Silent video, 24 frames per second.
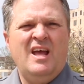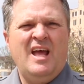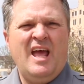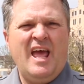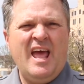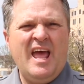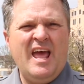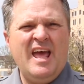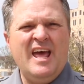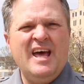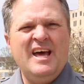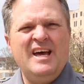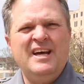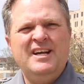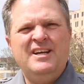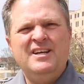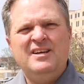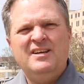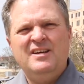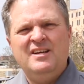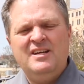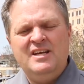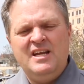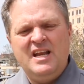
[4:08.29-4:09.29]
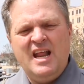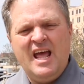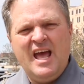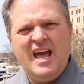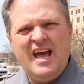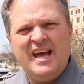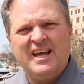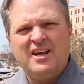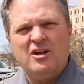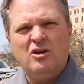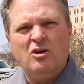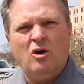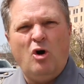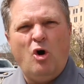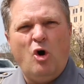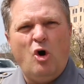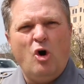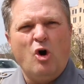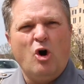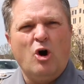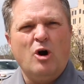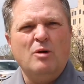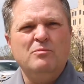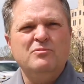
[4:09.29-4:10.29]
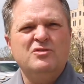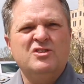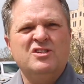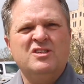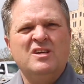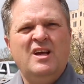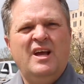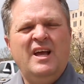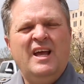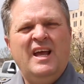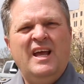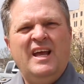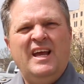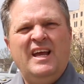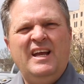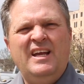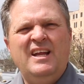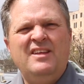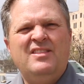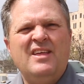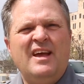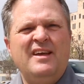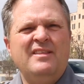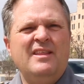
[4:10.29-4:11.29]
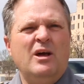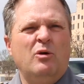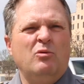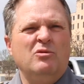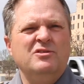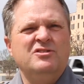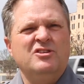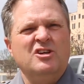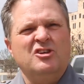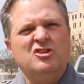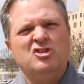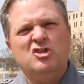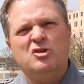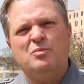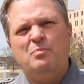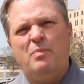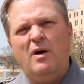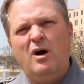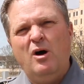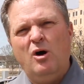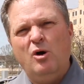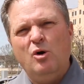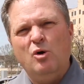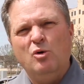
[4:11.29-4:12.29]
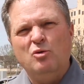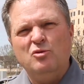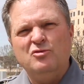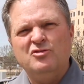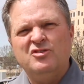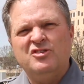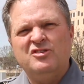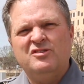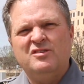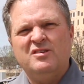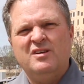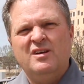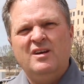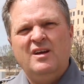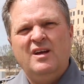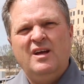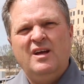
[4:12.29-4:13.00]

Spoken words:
head, neck, arms, anything that was exposed